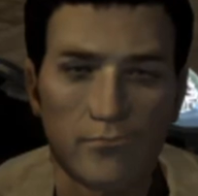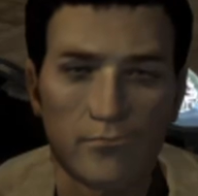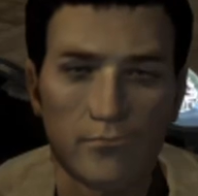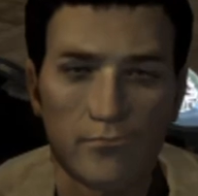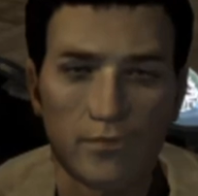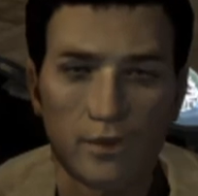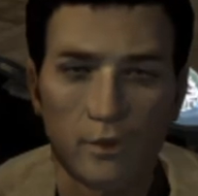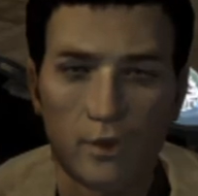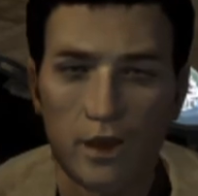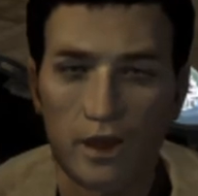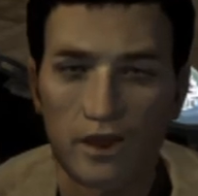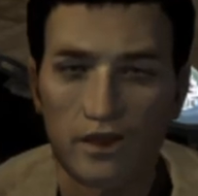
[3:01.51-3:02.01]

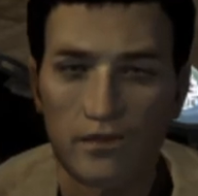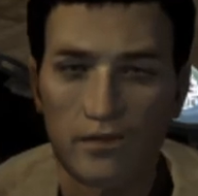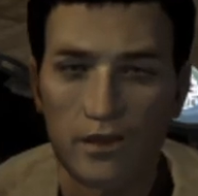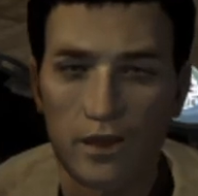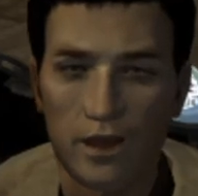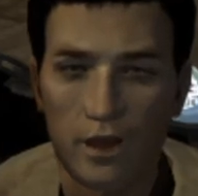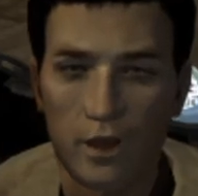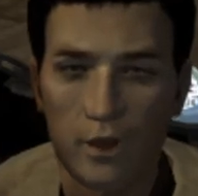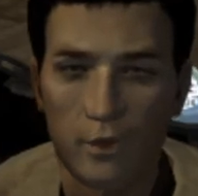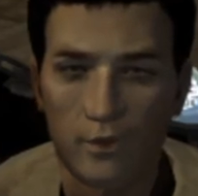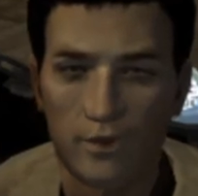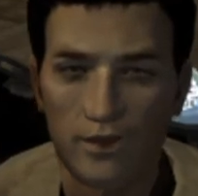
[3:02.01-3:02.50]

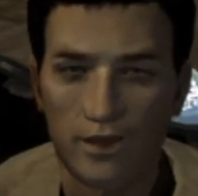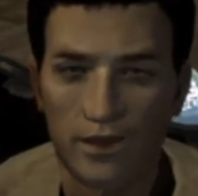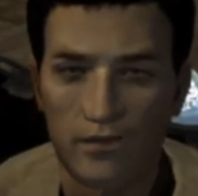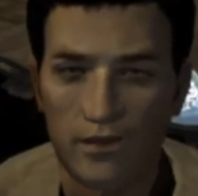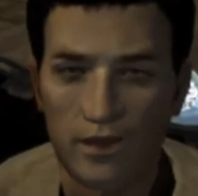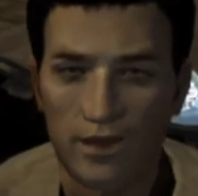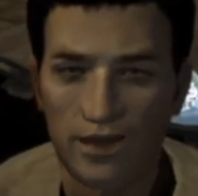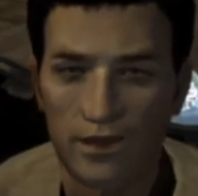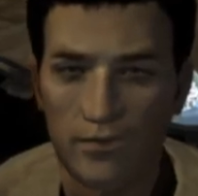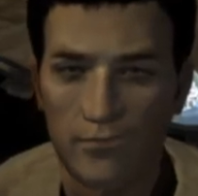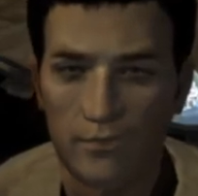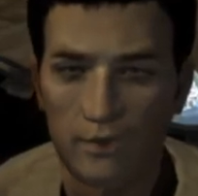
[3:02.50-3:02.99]

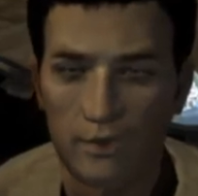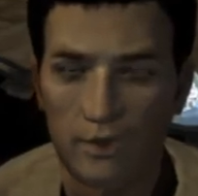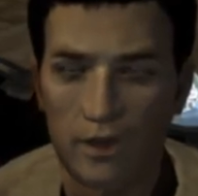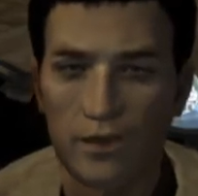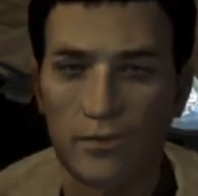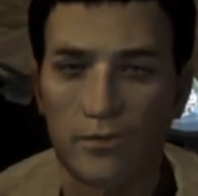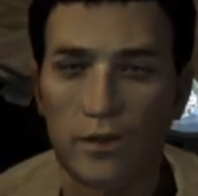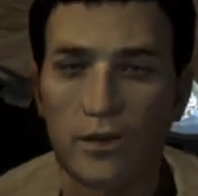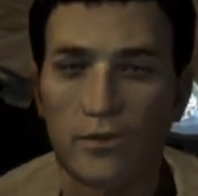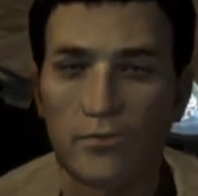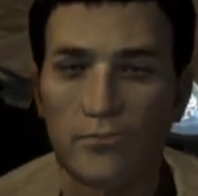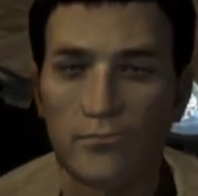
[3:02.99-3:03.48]

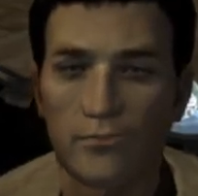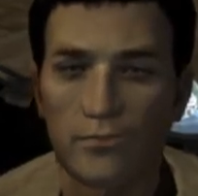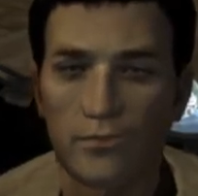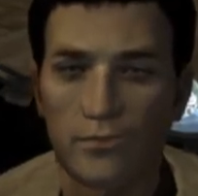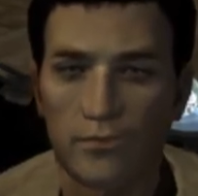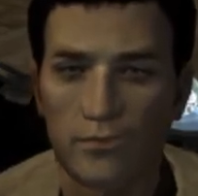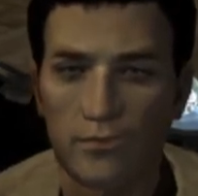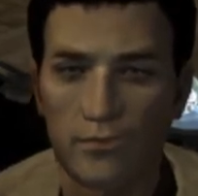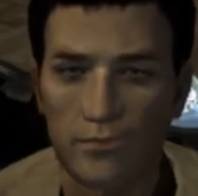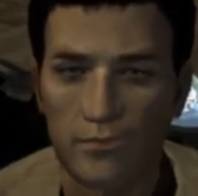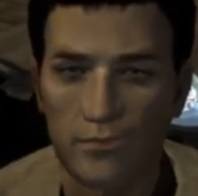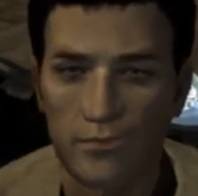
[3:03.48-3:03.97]

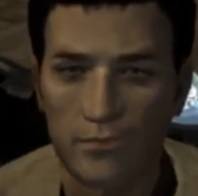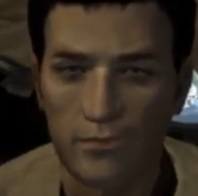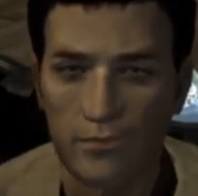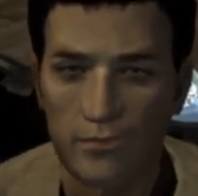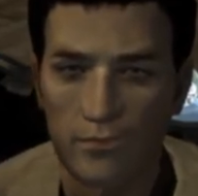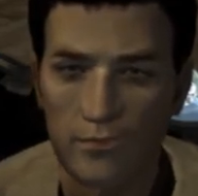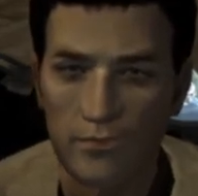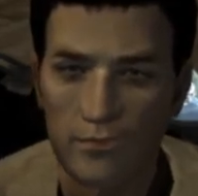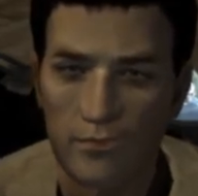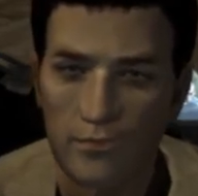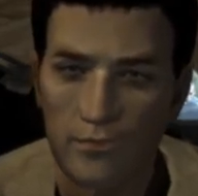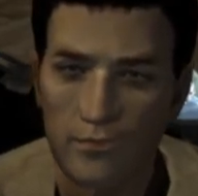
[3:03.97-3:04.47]

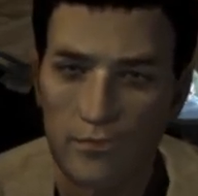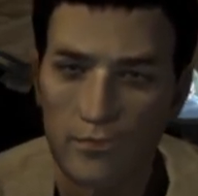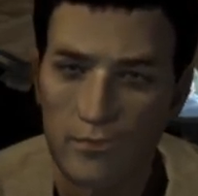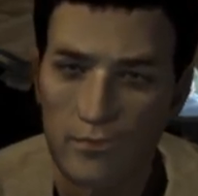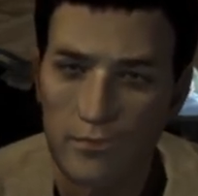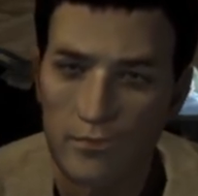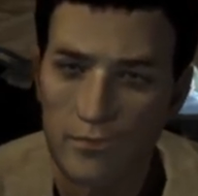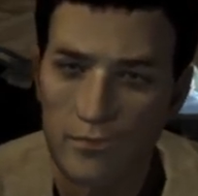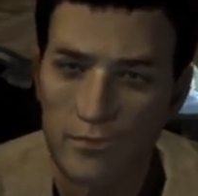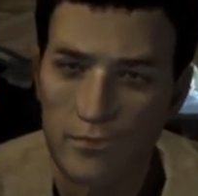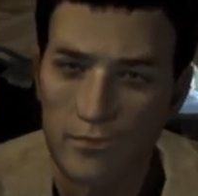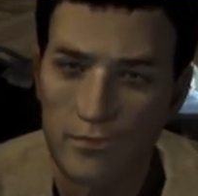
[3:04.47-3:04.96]

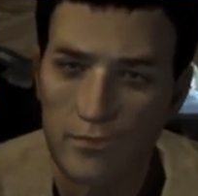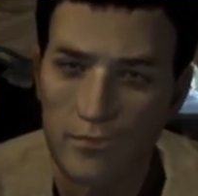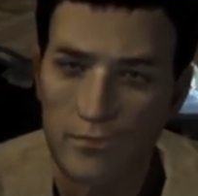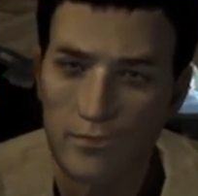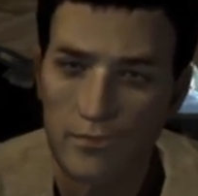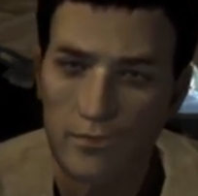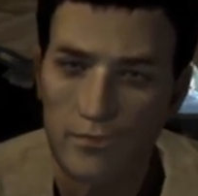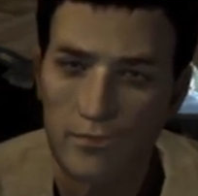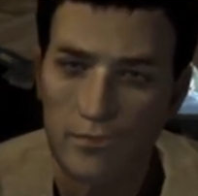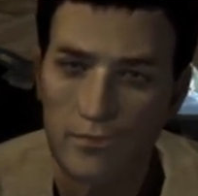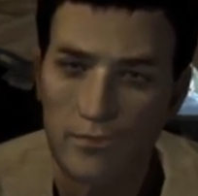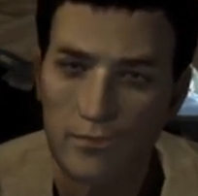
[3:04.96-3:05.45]

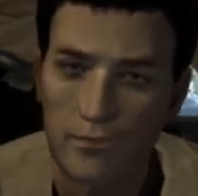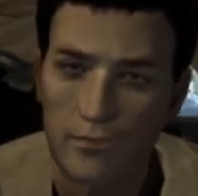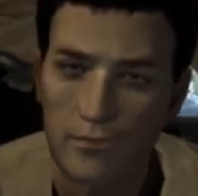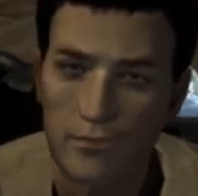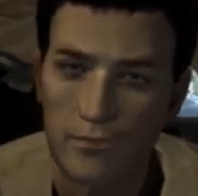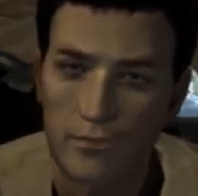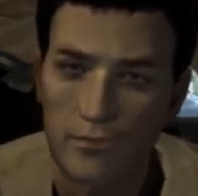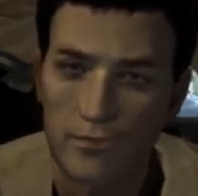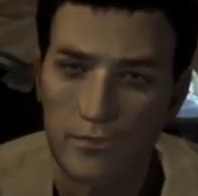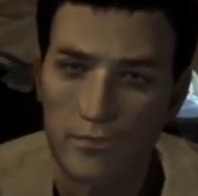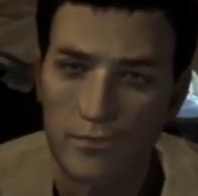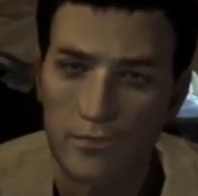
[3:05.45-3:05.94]

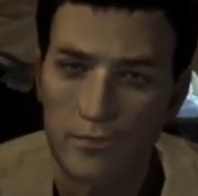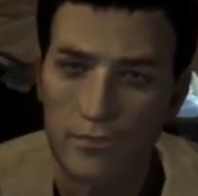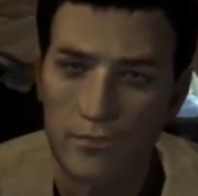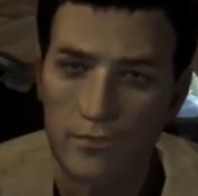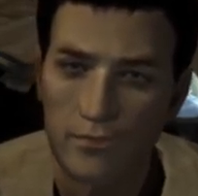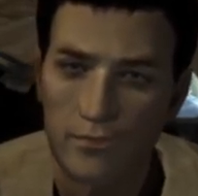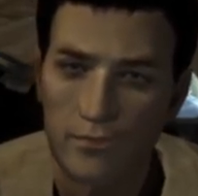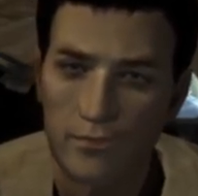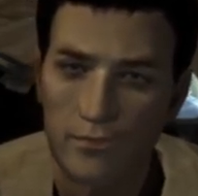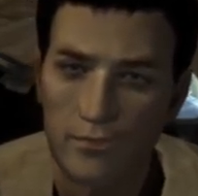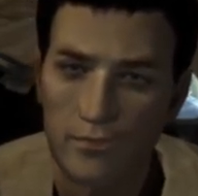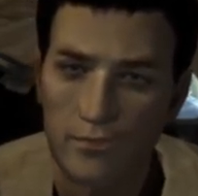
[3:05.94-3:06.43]

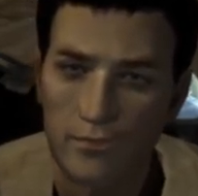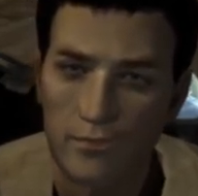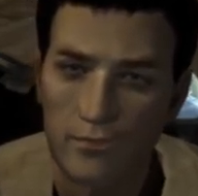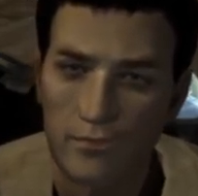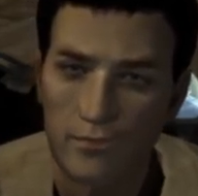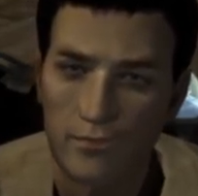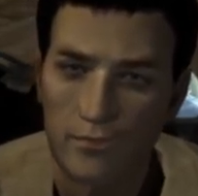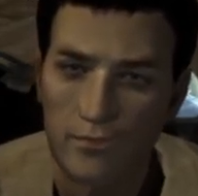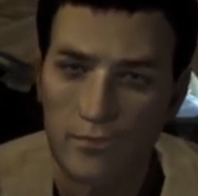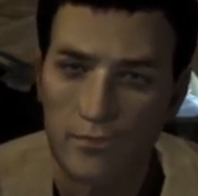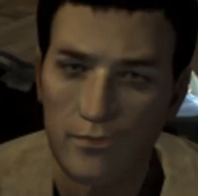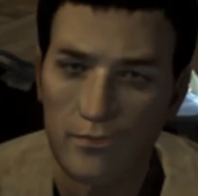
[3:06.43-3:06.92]

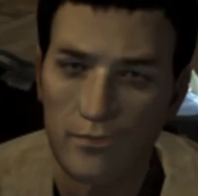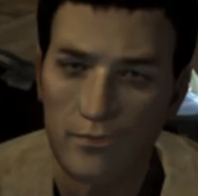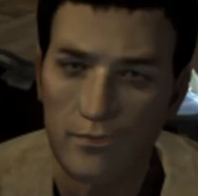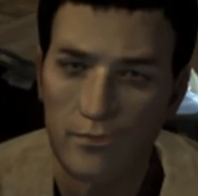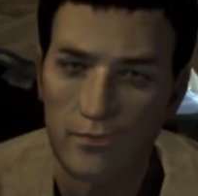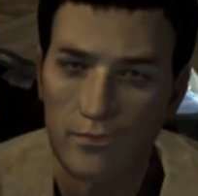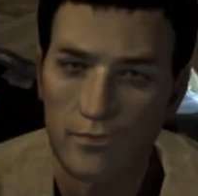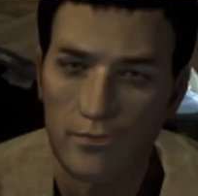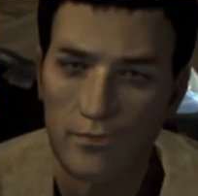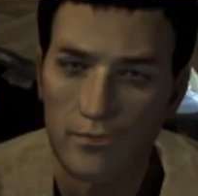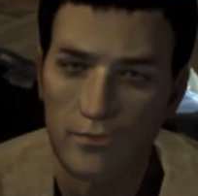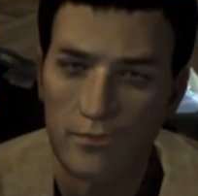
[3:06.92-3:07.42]

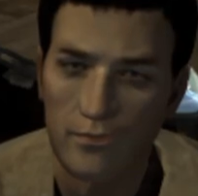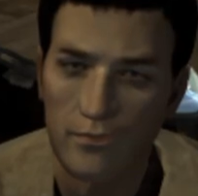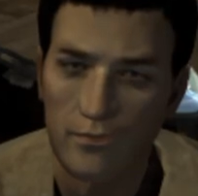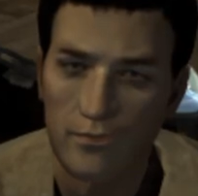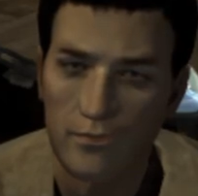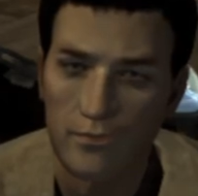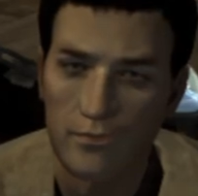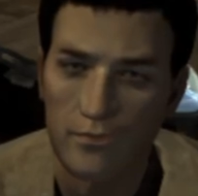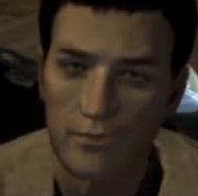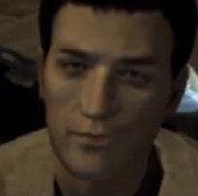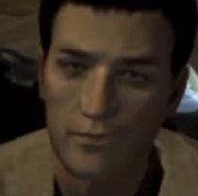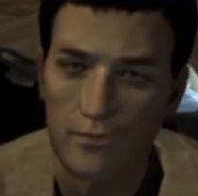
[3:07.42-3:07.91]

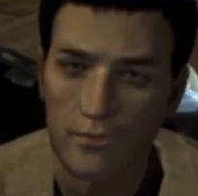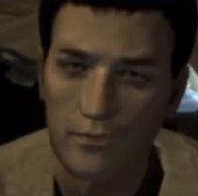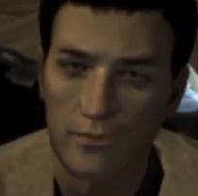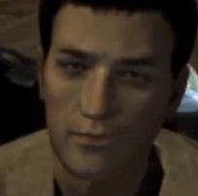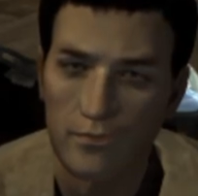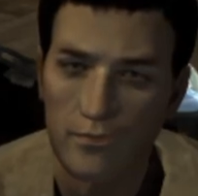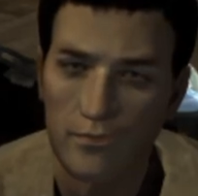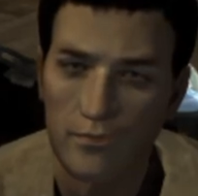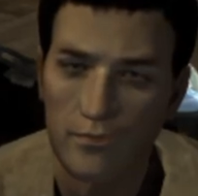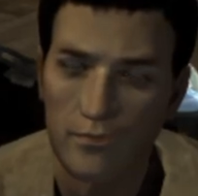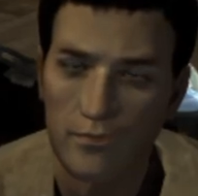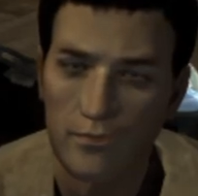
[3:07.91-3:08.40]

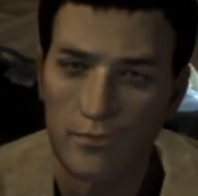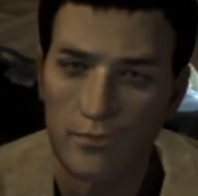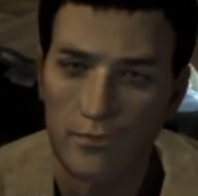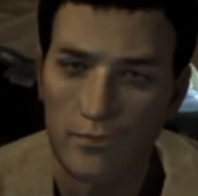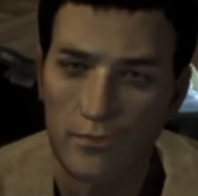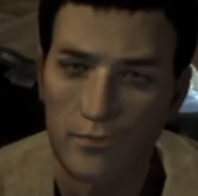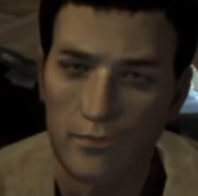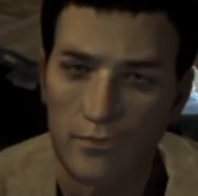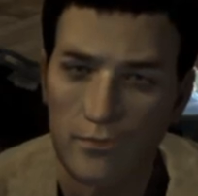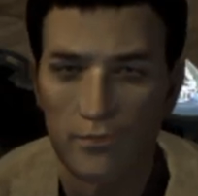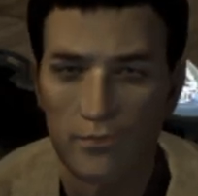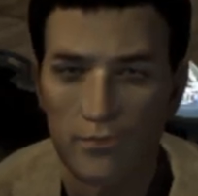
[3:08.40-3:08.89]

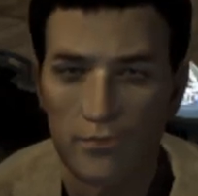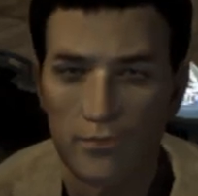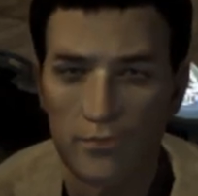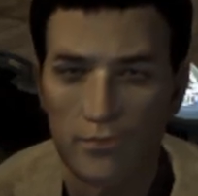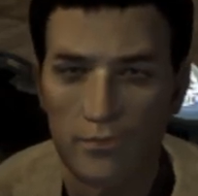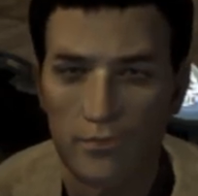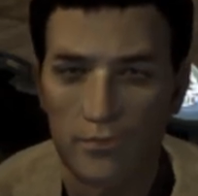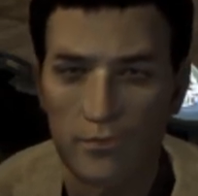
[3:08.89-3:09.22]
(silence)